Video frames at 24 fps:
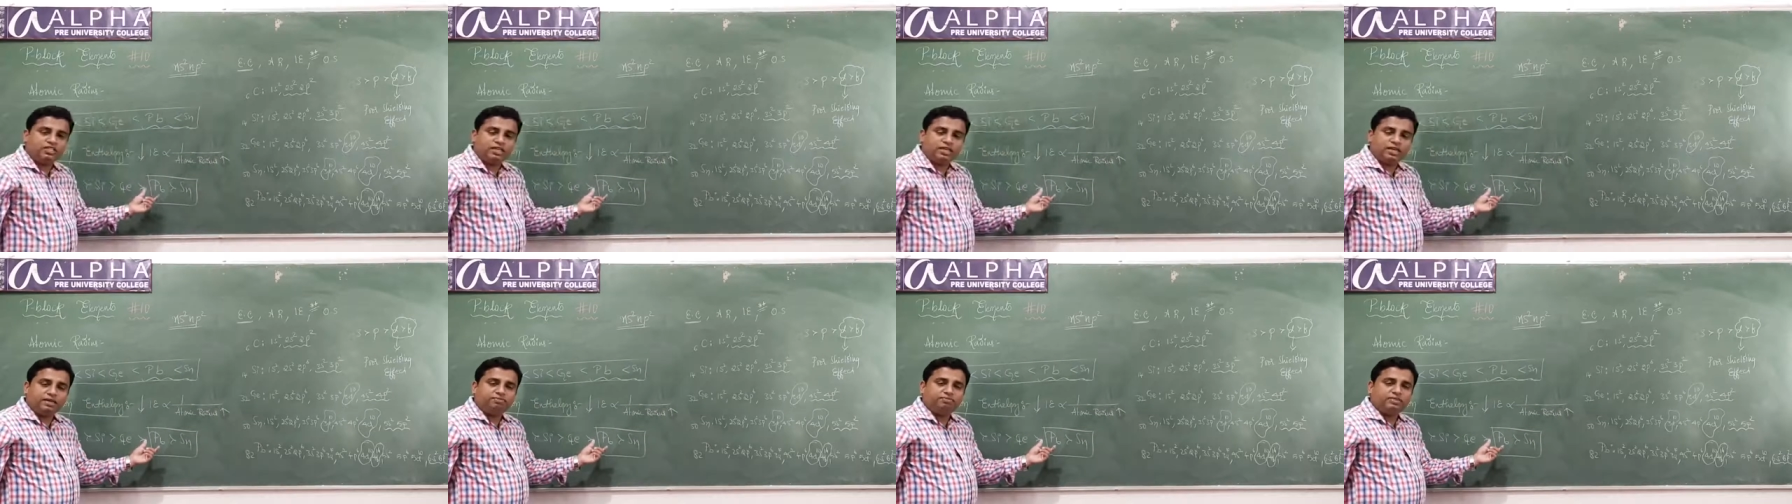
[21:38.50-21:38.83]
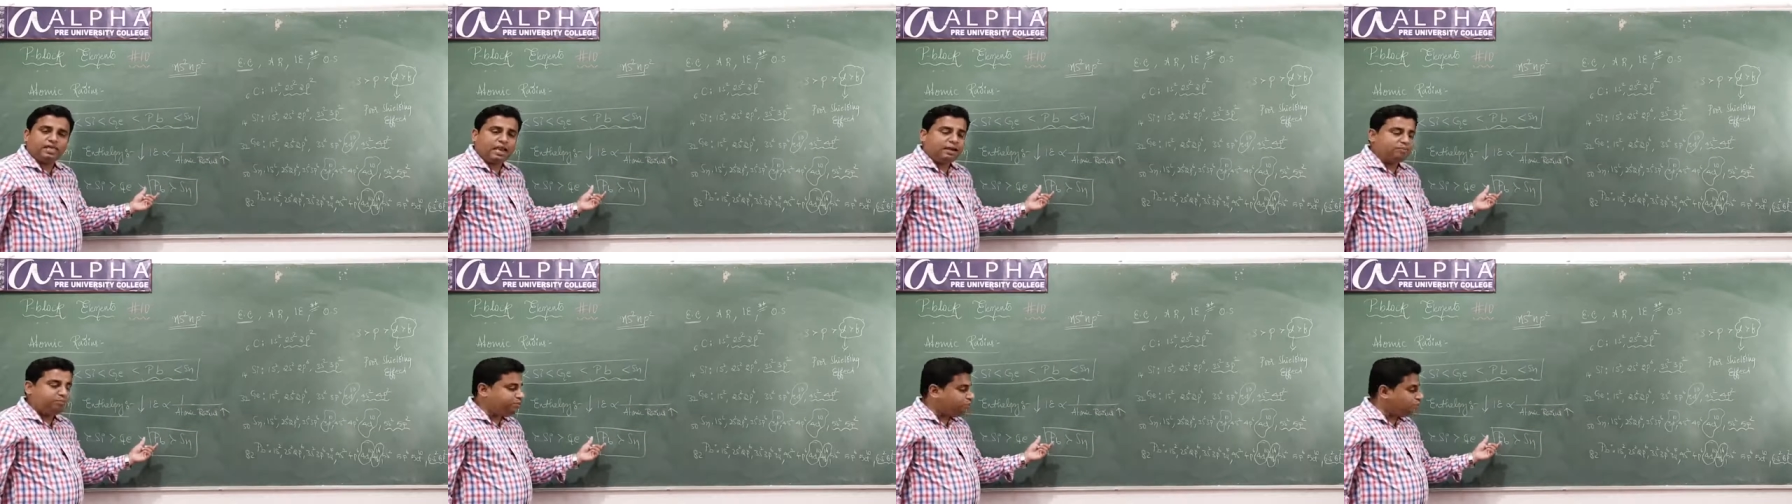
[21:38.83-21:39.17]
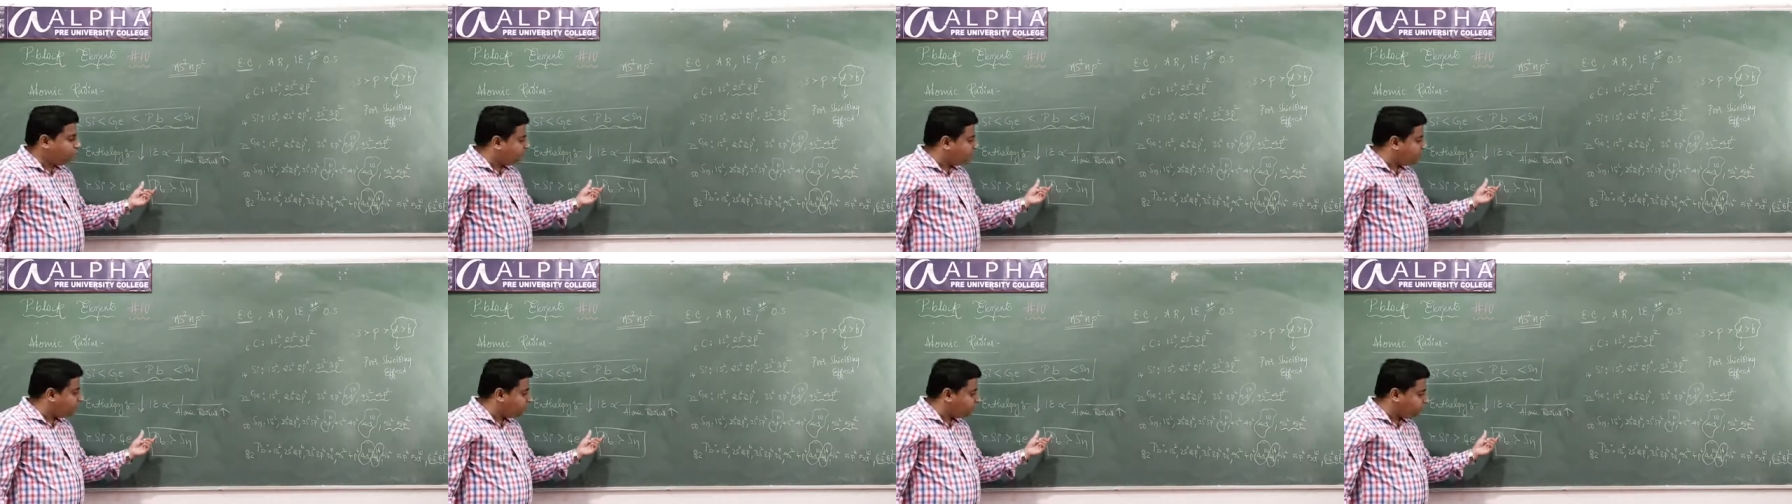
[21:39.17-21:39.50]
enthalpy
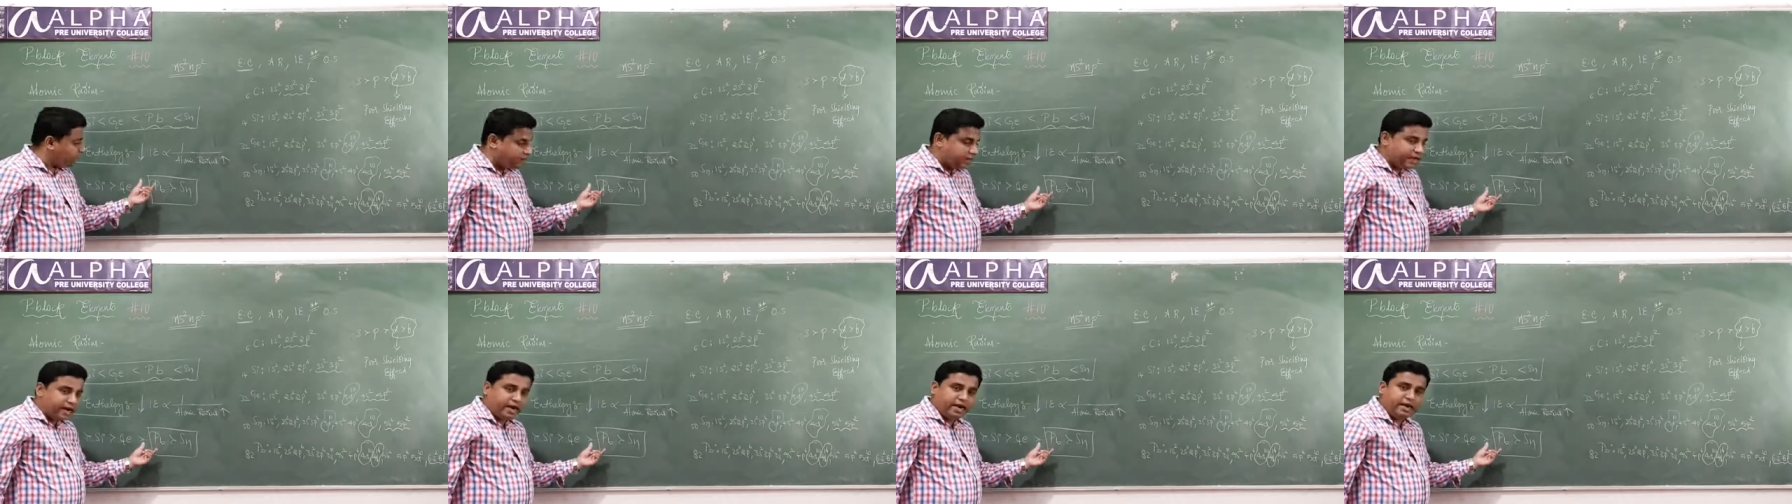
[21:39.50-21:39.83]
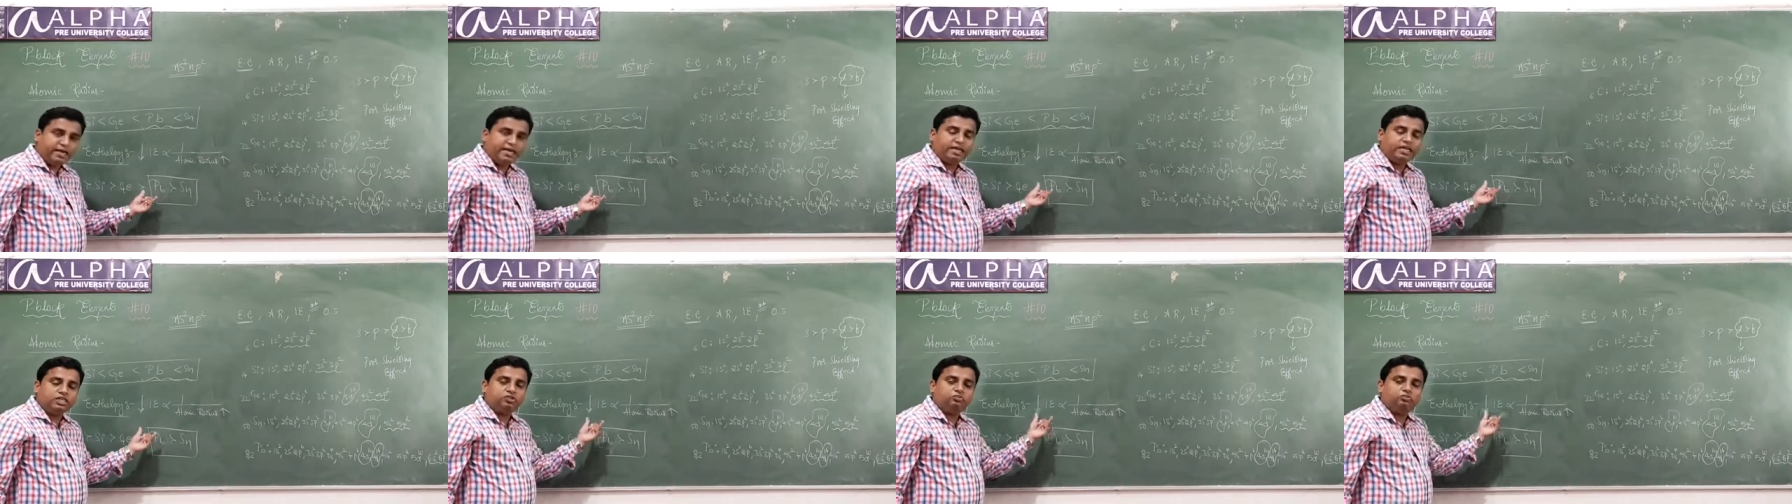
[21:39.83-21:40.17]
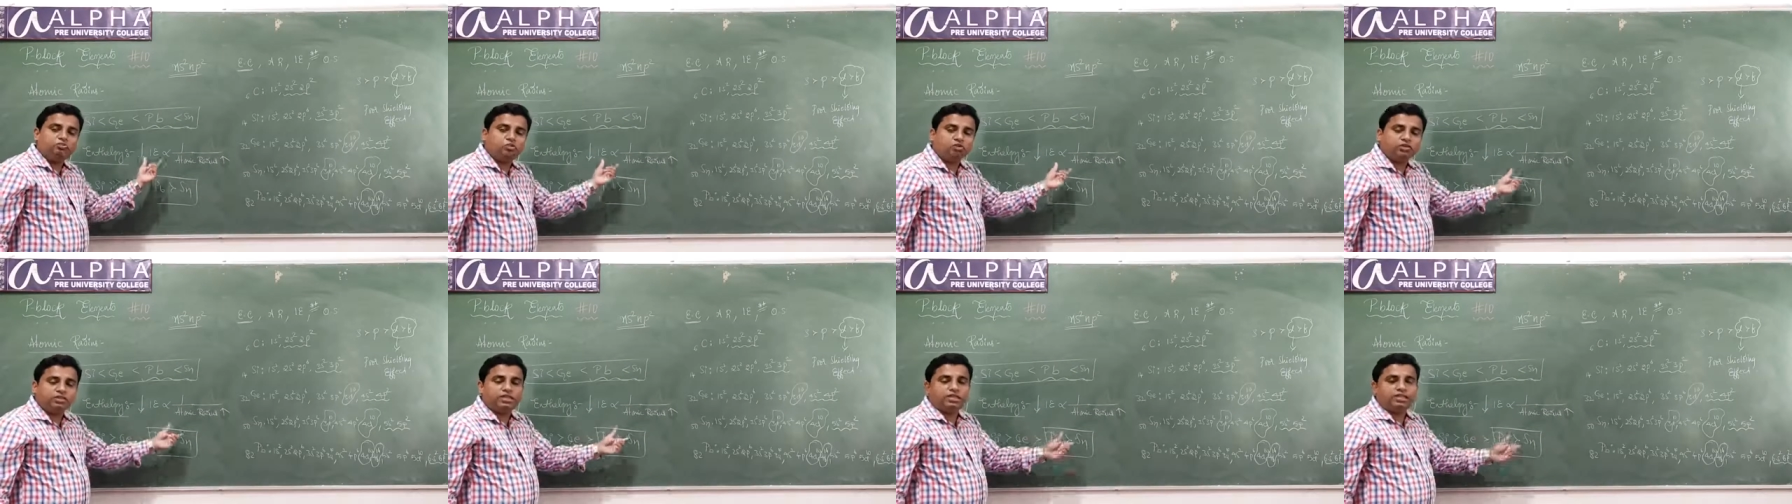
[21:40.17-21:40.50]
of lead is
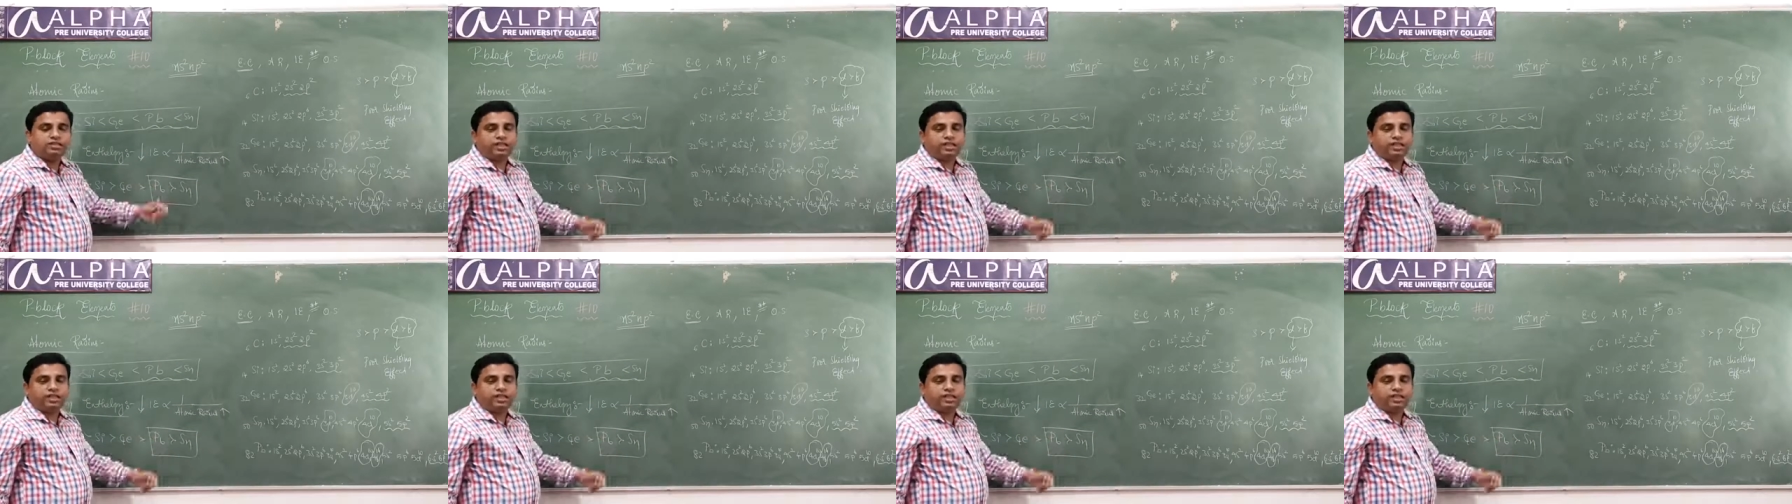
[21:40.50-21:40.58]
more than